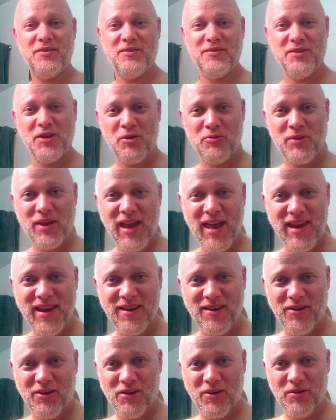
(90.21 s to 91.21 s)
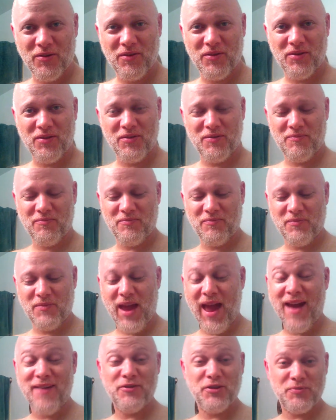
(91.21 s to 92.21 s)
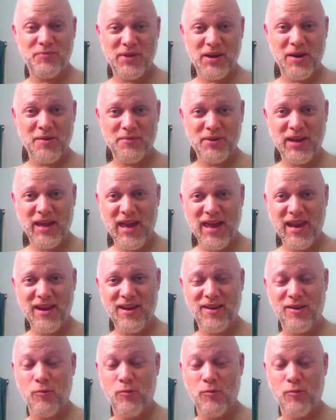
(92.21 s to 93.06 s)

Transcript: don't get it or haven't been able to get it,